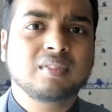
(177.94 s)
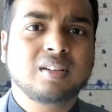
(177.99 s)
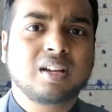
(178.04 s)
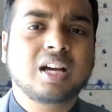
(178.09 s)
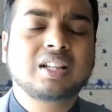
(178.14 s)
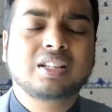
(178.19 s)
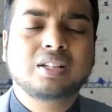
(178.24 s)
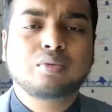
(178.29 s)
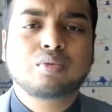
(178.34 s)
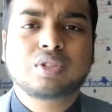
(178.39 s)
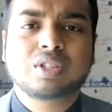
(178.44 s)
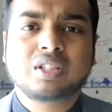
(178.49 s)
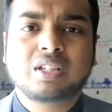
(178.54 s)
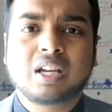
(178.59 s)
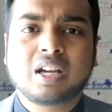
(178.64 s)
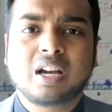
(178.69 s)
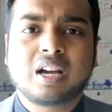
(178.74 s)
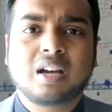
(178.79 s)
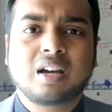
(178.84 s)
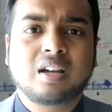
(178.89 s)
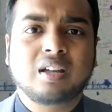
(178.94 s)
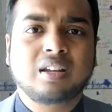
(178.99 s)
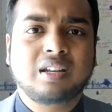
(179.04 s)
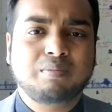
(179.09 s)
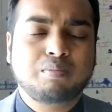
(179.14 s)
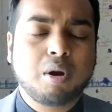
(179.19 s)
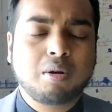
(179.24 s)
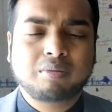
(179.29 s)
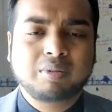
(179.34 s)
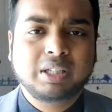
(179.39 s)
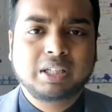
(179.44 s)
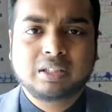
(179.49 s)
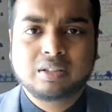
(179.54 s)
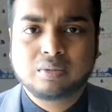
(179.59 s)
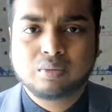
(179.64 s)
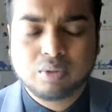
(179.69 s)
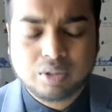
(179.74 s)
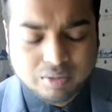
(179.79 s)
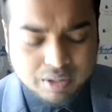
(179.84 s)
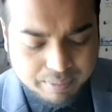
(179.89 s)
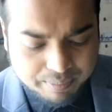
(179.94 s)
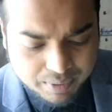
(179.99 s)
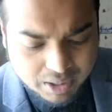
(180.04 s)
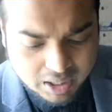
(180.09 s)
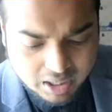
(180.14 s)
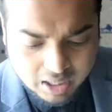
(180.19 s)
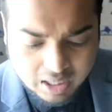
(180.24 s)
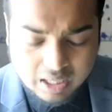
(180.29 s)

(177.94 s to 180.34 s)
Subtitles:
I think it was probably one of them.